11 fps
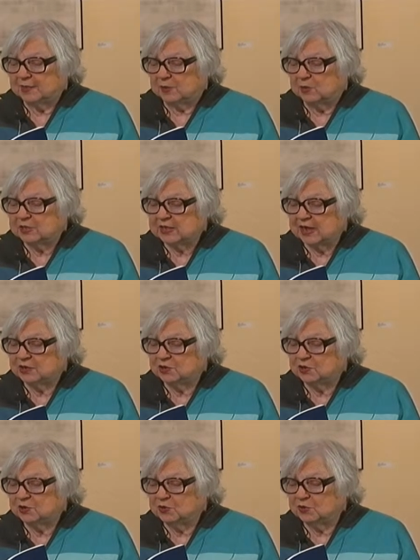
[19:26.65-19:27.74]
And was that you,
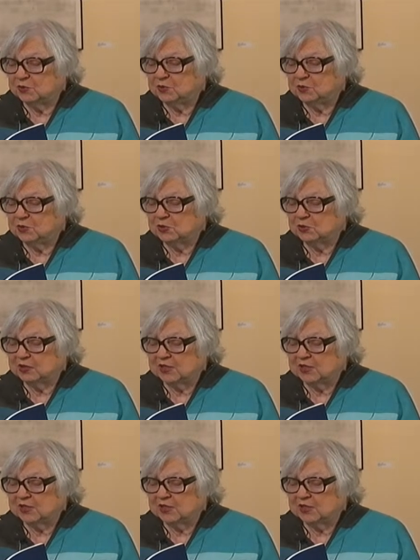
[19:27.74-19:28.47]
dur- you during the